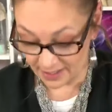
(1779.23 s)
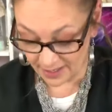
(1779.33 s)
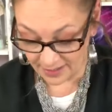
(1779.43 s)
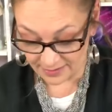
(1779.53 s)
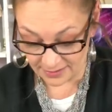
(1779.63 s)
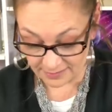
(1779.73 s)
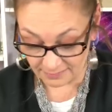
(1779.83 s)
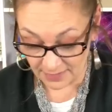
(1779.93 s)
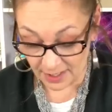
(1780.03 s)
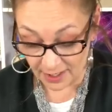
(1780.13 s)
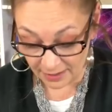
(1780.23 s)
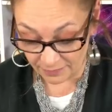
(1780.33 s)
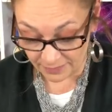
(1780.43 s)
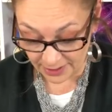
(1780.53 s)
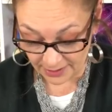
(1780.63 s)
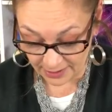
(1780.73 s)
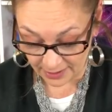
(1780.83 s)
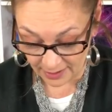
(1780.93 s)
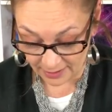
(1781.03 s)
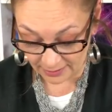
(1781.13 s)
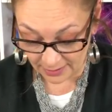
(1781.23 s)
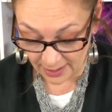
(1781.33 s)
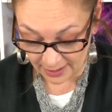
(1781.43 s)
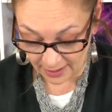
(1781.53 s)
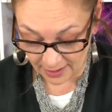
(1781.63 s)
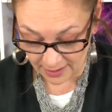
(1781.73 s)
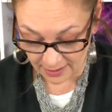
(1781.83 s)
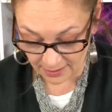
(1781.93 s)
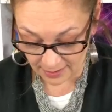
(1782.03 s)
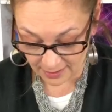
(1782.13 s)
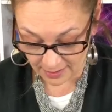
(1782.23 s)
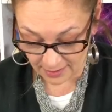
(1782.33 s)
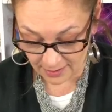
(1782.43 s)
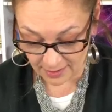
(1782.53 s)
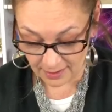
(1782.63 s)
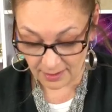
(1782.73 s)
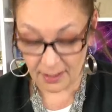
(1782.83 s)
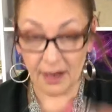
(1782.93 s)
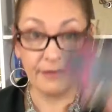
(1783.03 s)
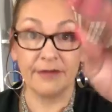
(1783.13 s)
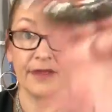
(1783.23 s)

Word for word: that I really like other